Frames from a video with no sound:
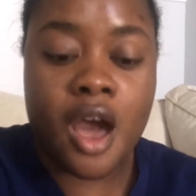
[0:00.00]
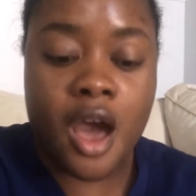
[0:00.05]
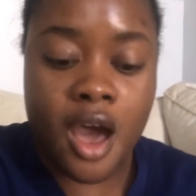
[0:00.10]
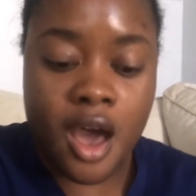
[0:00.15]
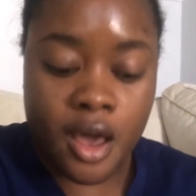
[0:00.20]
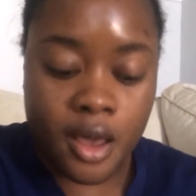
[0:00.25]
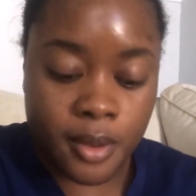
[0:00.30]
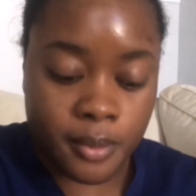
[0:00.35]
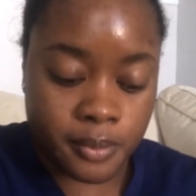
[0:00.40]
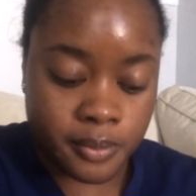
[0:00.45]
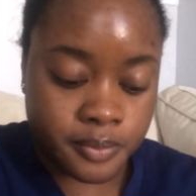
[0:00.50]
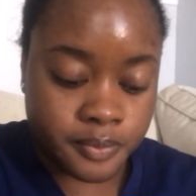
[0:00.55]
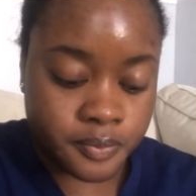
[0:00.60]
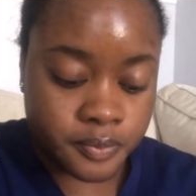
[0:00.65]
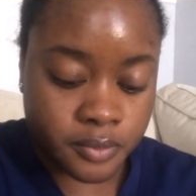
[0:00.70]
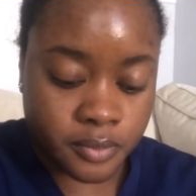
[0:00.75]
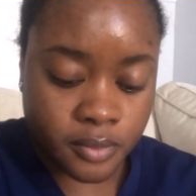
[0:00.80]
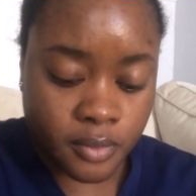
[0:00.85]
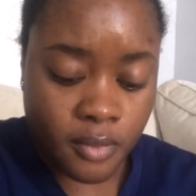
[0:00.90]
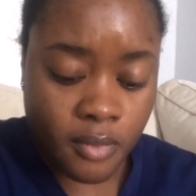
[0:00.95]

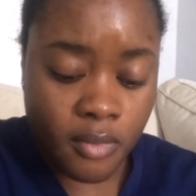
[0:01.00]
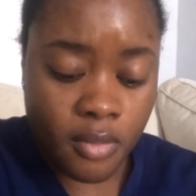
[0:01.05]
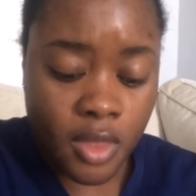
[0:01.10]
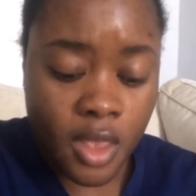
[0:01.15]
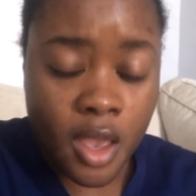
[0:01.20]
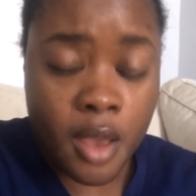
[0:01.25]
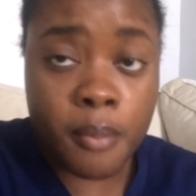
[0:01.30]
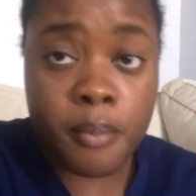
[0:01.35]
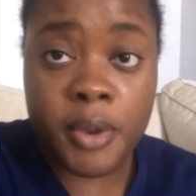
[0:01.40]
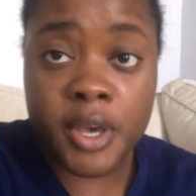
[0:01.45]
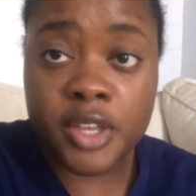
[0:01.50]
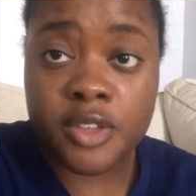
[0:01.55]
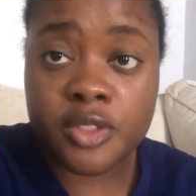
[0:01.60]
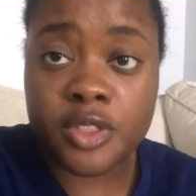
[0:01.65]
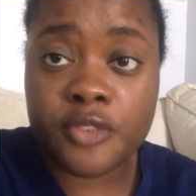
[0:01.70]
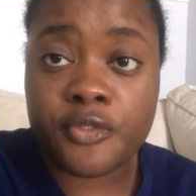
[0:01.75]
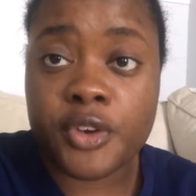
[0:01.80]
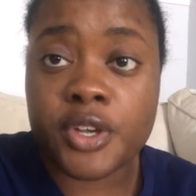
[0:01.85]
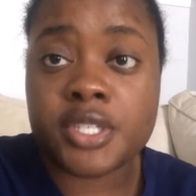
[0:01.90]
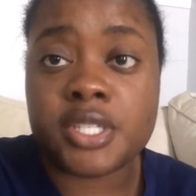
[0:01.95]
But
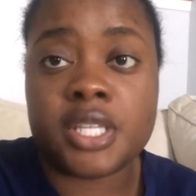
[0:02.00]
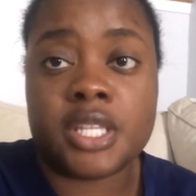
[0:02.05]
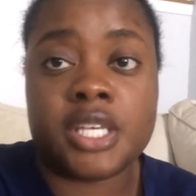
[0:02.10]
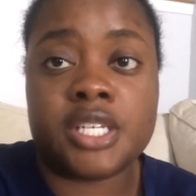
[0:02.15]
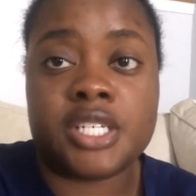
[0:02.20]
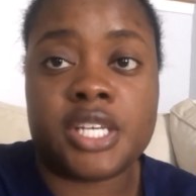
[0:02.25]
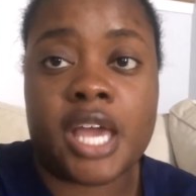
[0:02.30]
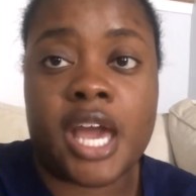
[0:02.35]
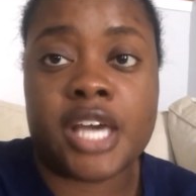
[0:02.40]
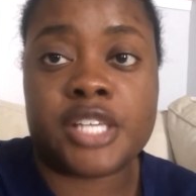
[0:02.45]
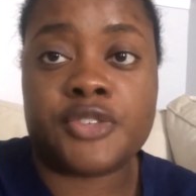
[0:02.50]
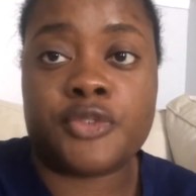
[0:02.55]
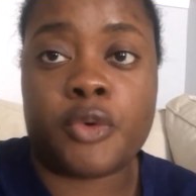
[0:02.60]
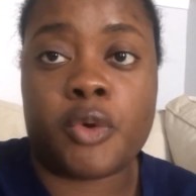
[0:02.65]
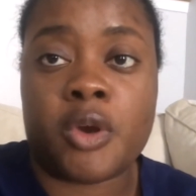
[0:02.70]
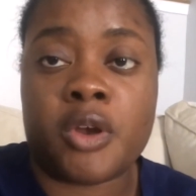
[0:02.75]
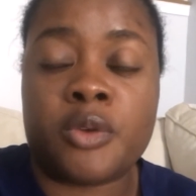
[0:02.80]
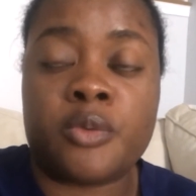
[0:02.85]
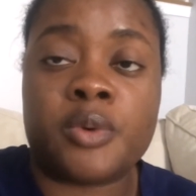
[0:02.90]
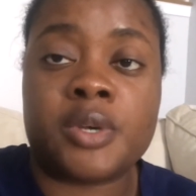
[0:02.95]
the first thing that she asked
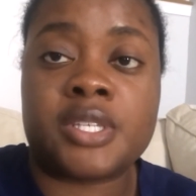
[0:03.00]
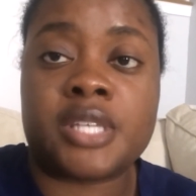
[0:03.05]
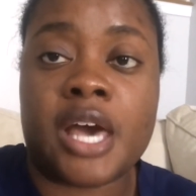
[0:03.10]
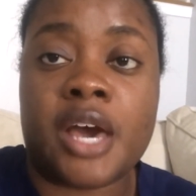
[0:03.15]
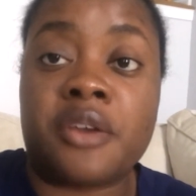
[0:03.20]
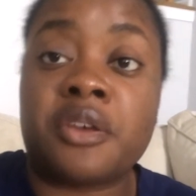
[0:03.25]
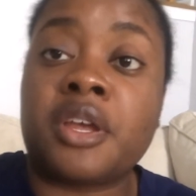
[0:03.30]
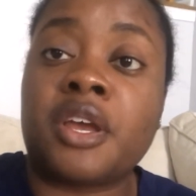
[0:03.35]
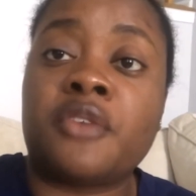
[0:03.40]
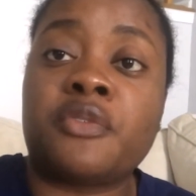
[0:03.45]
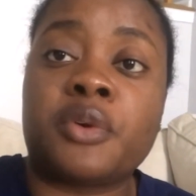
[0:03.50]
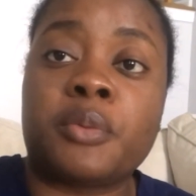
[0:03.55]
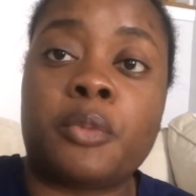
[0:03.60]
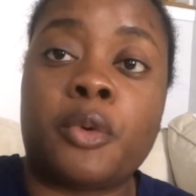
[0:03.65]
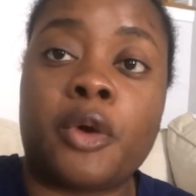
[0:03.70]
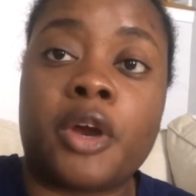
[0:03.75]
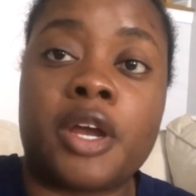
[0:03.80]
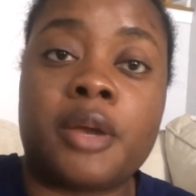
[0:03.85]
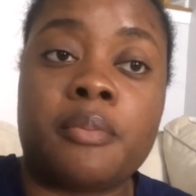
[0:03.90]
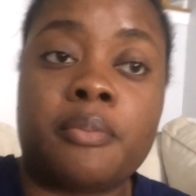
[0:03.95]
for was how to give
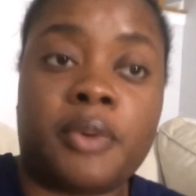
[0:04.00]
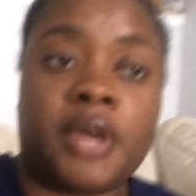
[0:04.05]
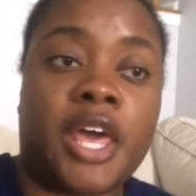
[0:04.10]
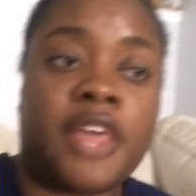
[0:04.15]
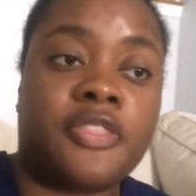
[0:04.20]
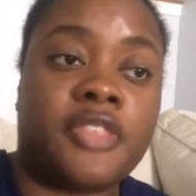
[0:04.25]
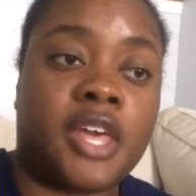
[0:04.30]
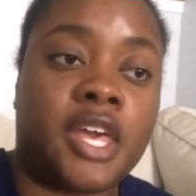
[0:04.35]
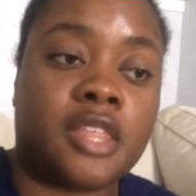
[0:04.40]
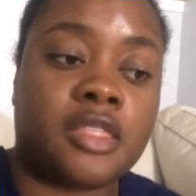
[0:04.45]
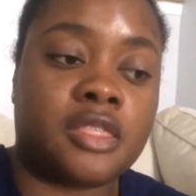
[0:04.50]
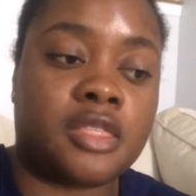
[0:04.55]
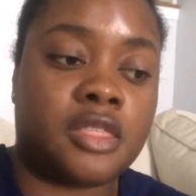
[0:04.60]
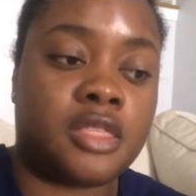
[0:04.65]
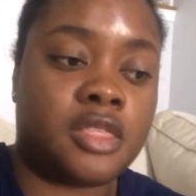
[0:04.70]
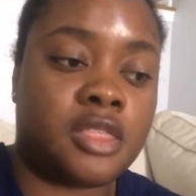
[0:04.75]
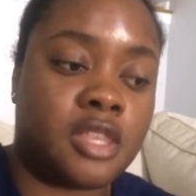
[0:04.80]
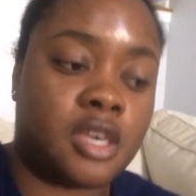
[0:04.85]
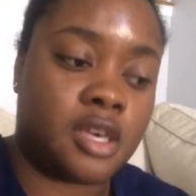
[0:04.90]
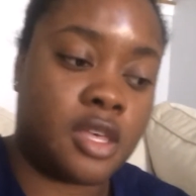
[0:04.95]
report. But I think
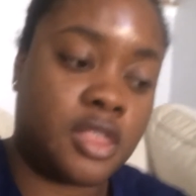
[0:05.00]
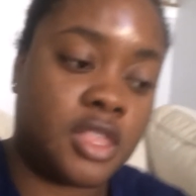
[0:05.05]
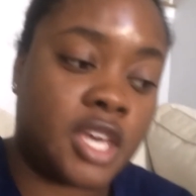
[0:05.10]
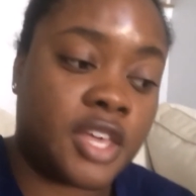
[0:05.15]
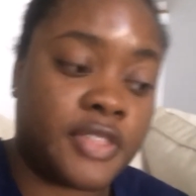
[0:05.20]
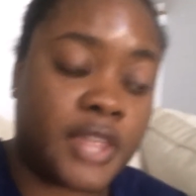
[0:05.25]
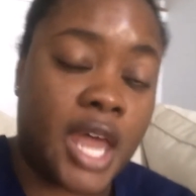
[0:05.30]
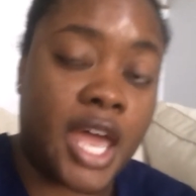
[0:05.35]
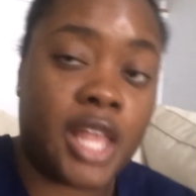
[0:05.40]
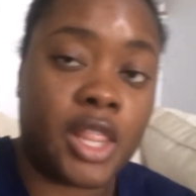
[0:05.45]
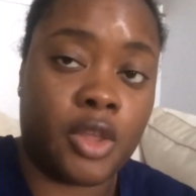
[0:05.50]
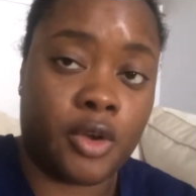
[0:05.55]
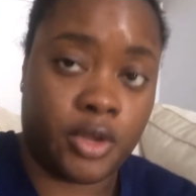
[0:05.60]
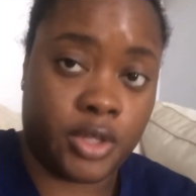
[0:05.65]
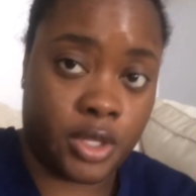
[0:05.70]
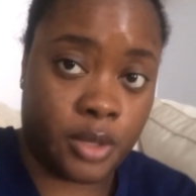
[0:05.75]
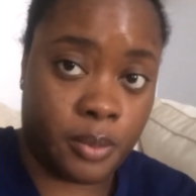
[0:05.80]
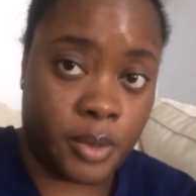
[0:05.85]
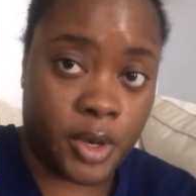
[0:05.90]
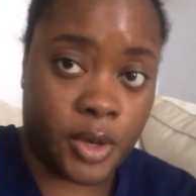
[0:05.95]
the thing that I
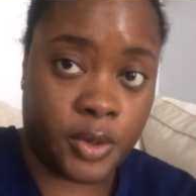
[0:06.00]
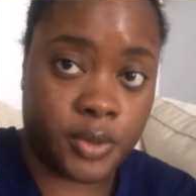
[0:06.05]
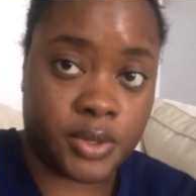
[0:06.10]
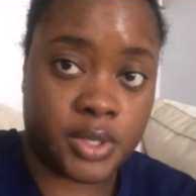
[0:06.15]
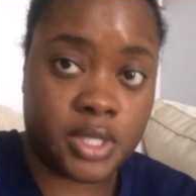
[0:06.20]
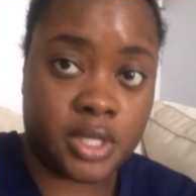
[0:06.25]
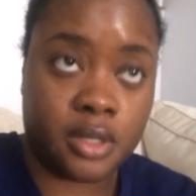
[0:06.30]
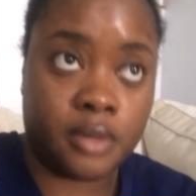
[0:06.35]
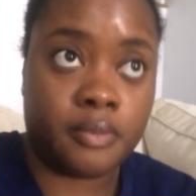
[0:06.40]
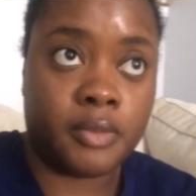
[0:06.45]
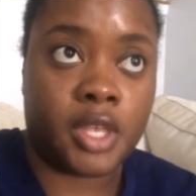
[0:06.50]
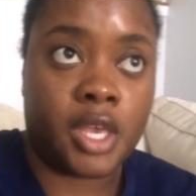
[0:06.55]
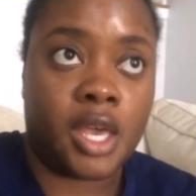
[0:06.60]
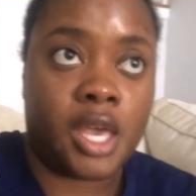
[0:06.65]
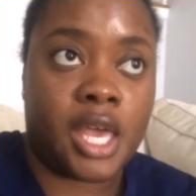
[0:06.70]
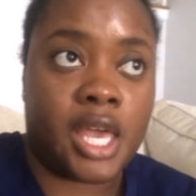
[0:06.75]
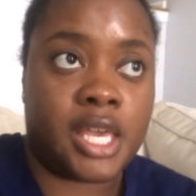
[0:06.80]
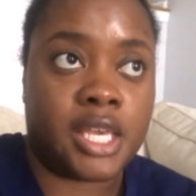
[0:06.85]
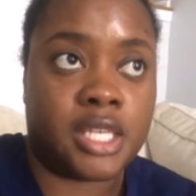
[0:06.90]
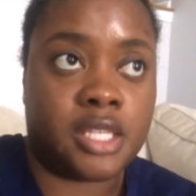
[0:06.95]
learned the most
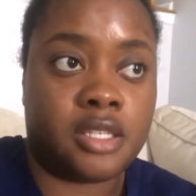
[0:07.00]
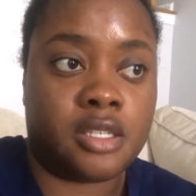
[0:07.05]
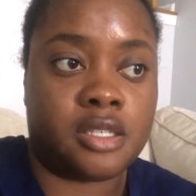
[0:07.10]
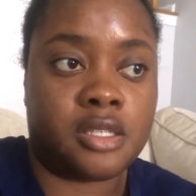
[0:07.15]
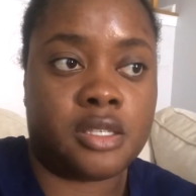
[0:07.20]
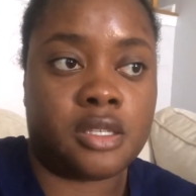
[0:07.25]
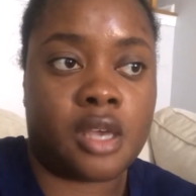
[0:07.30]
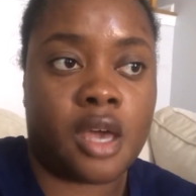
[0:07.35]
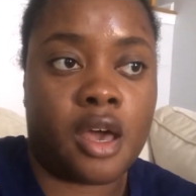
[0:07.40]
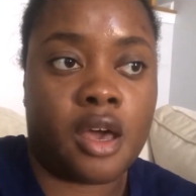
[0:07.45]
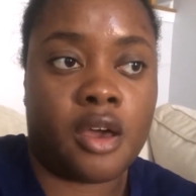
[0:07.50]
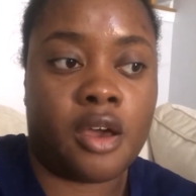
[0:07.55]
is